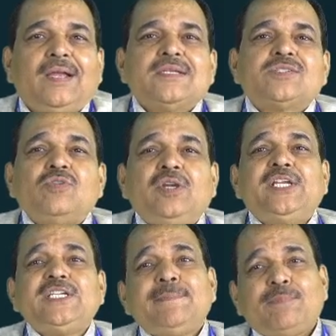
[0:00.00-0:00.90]
So it
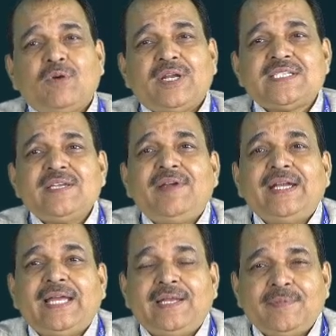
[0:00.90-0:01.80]
is a progressive and
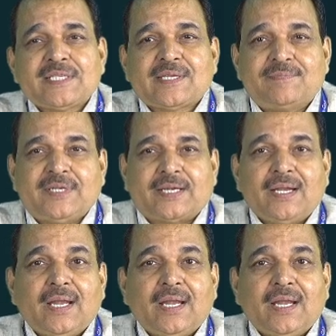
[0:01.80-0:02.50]
dynamic subject.